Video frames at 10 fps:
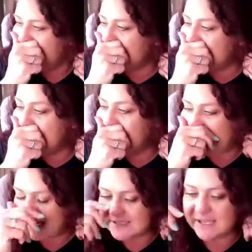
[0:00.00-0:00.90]

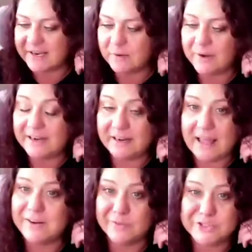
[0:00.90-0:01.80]
And I'll tell you what,
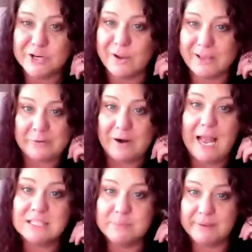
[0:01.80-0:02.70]
I know the show effing
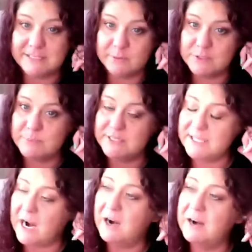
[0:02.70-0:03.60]
rocked because it was
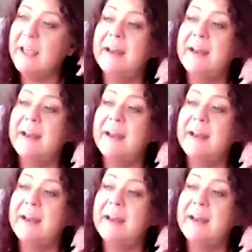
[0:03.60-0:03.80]
Missy Hart,